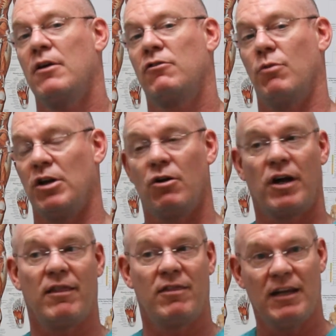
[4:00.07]
So when you
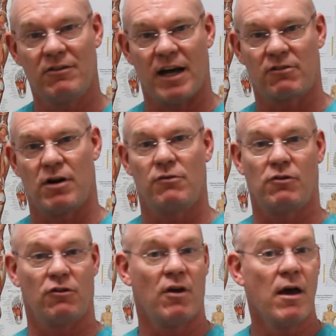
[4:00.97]
look at these x-rays,
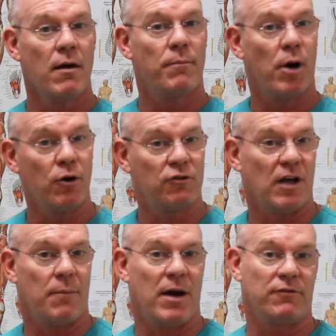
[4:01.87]
which is
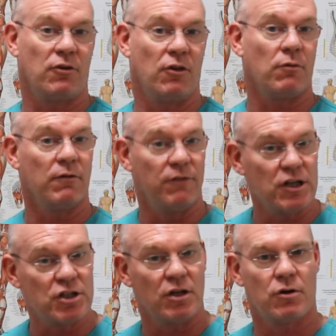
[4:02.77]
post-op after the
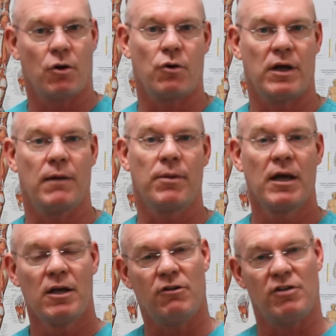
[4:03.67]
revision total hip,
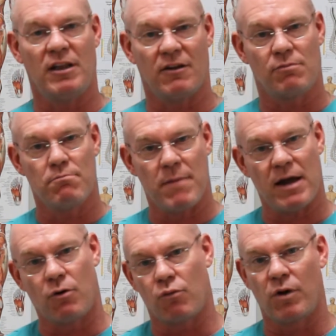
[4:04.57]
you see this
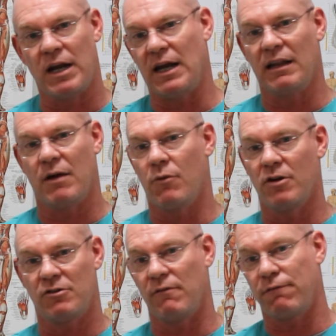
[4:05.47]
metal ring that
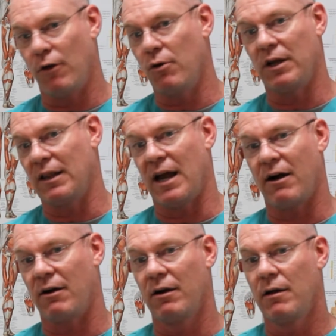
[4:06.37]
wasn't floating
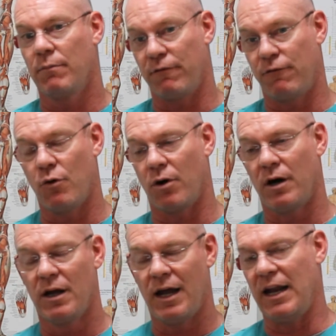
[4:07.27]
there
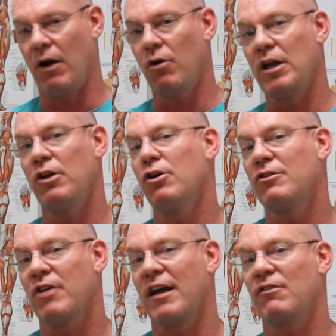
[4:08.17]
before. And it only
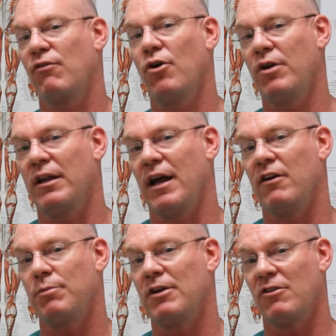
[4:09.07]
looks like it's floating
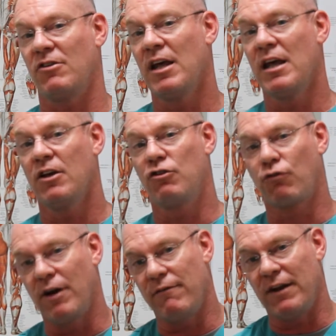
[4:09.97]
there is because it's
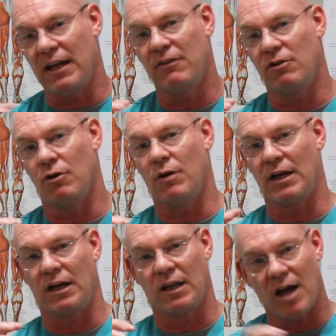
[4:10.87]
driven into,
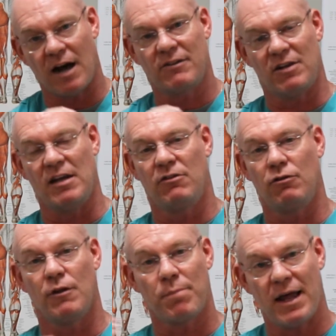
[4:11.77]
it locks
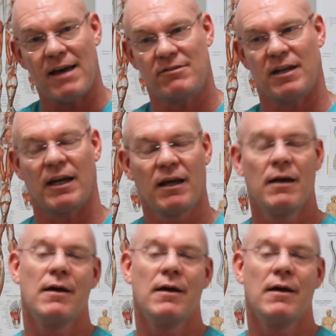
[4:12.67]
into the plastic.